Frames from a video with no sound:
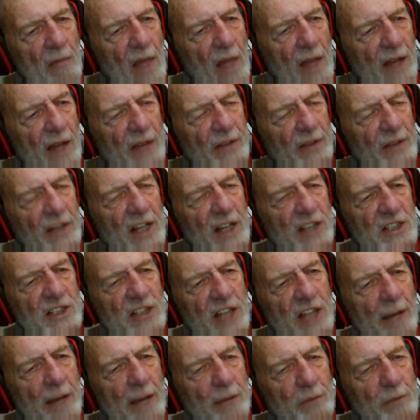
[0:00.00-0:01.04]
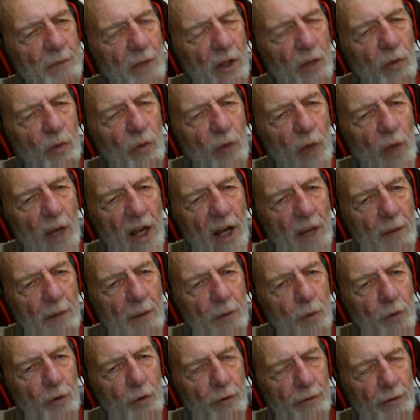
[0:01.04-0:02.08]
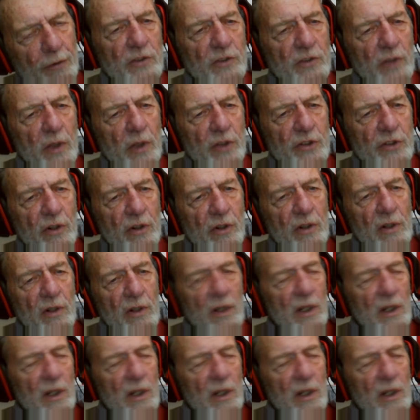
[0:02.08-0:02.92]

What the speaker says: and they stamped it, and we have proof of Richard.